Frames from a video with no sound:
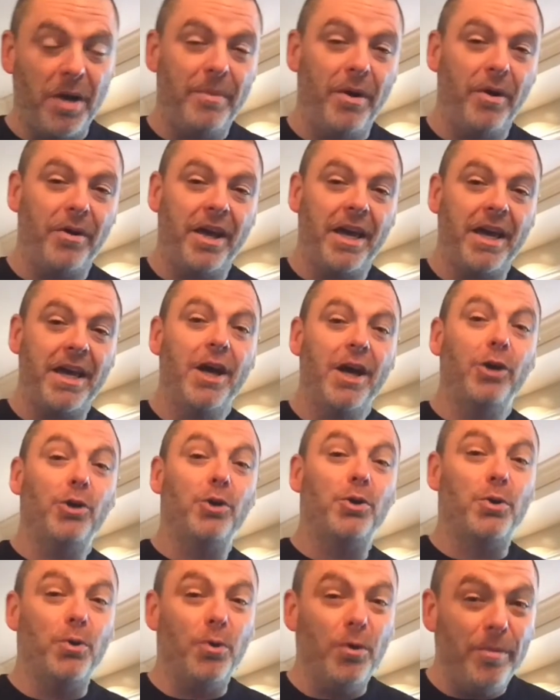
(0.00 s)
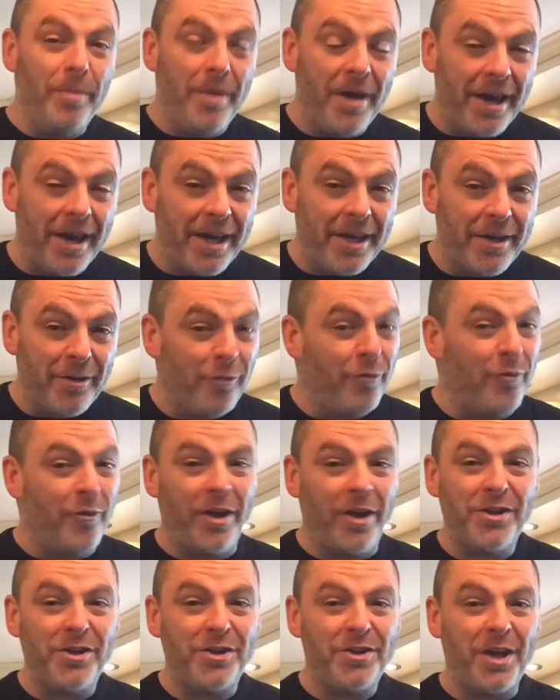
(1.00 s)
about a gourmet
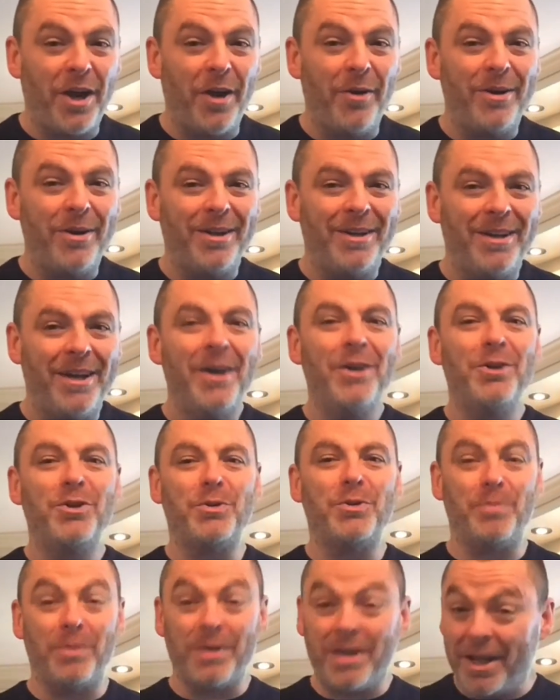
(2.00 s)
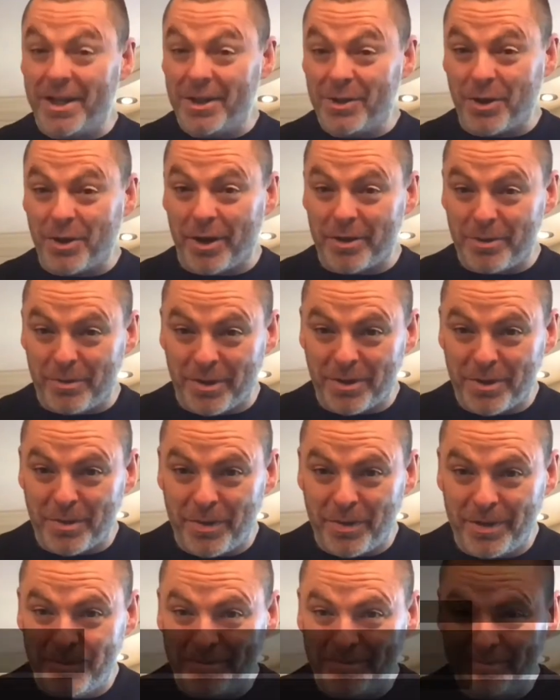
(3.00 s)
vegetarian spaghetti sauce
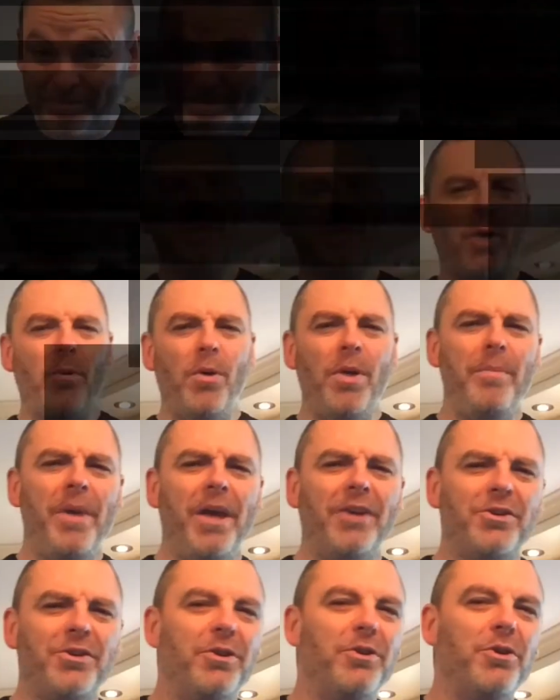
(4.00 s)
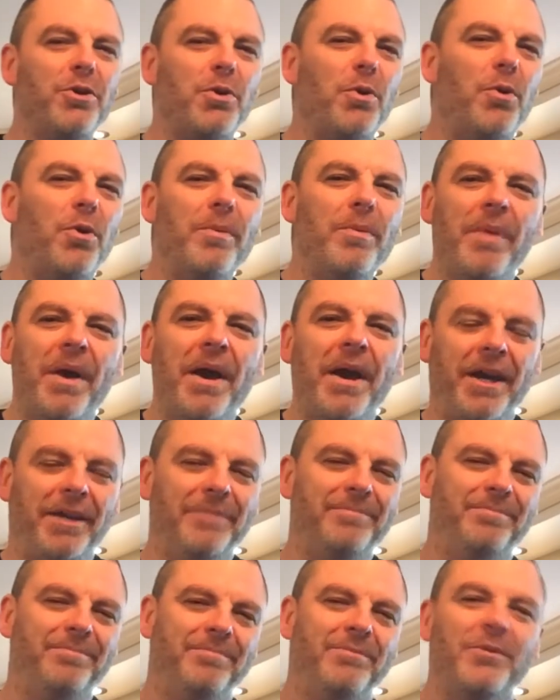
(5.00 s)
recipe. Now what makes it gourmet?
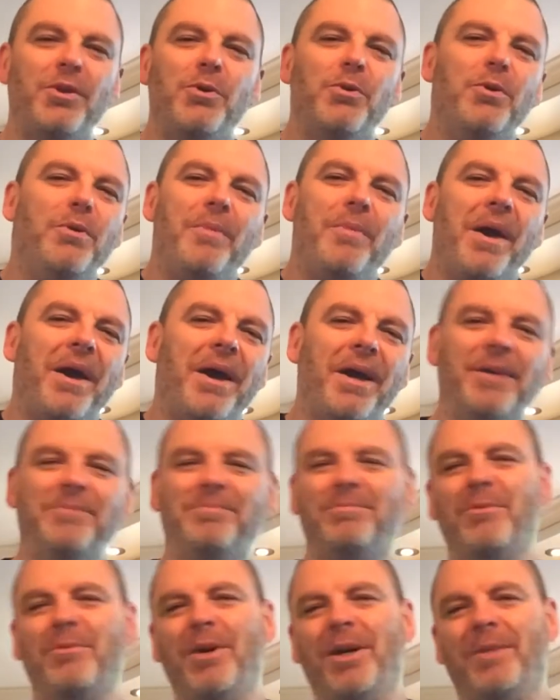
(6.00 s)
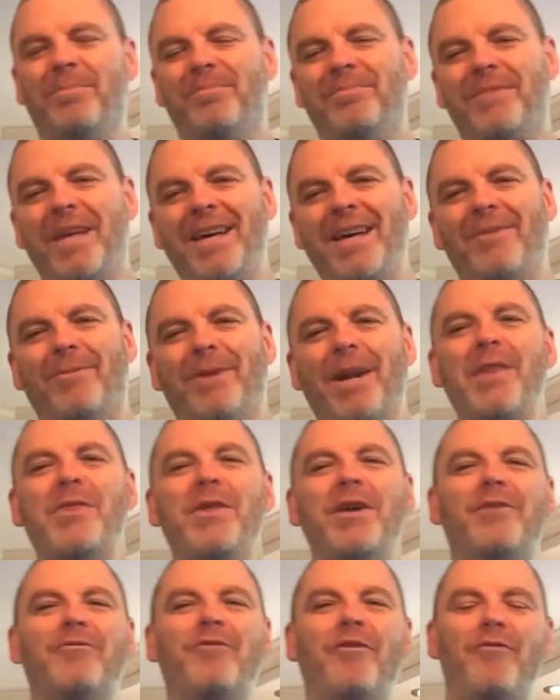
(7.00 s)
Gourmet. Well, when I
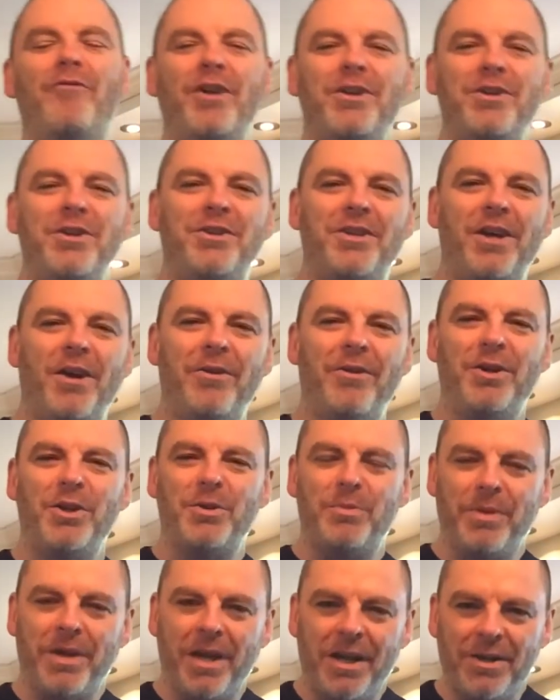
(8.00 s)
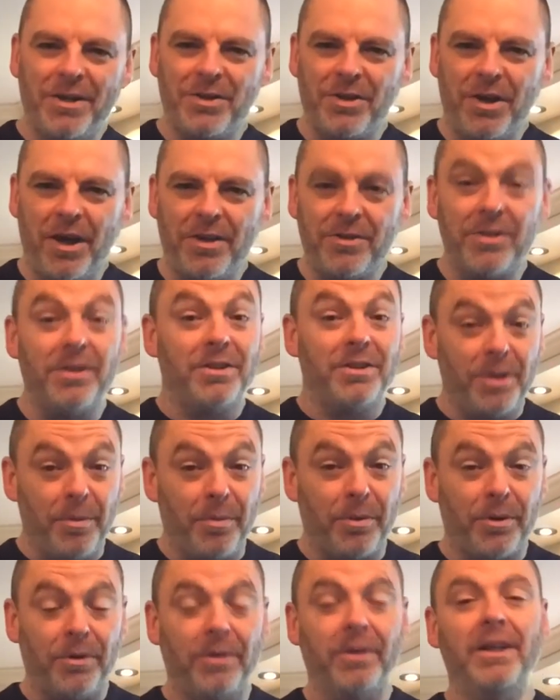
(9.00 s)
think of a vegetarian spaghetti sauce,
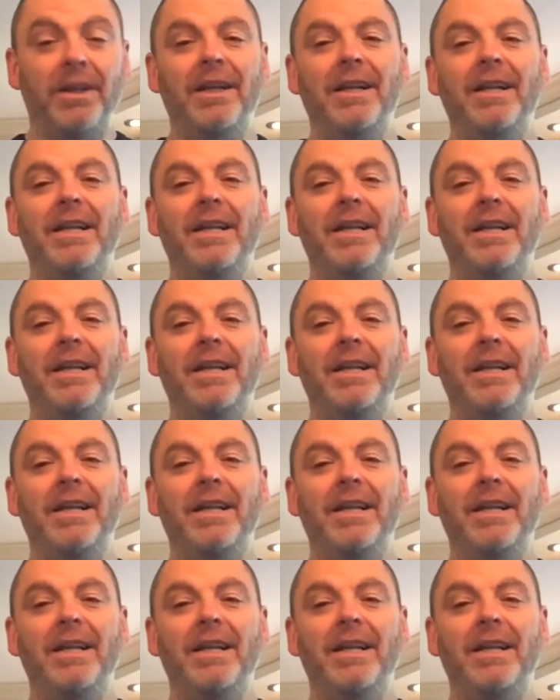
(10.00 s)
typical,